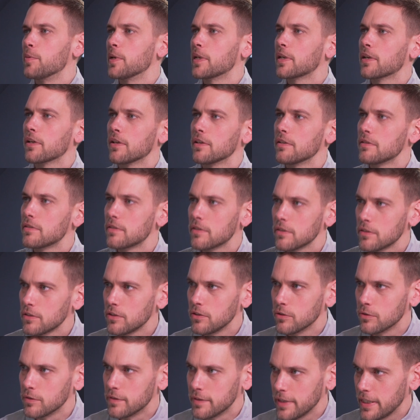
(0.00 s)
because
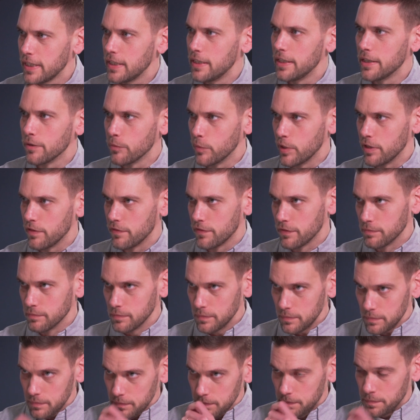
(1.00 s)
you're dealing with
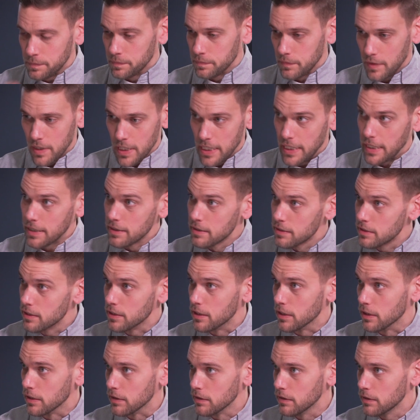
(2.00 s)
the
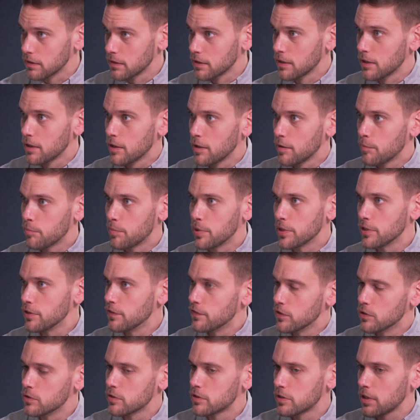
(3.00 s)
incident, but
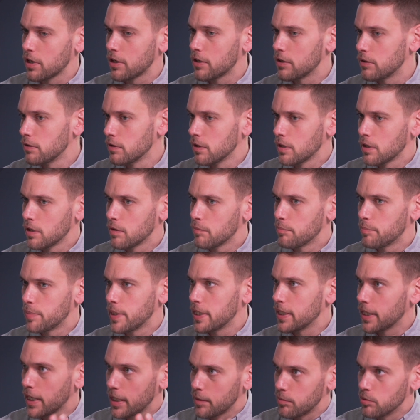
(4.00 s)
you've also
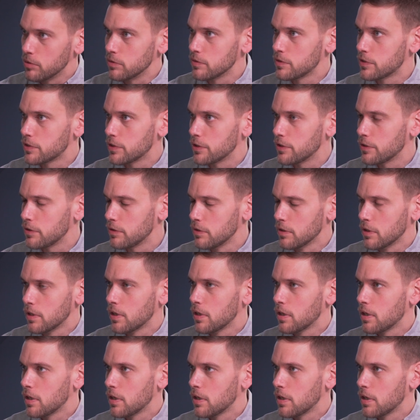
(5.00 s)
been able to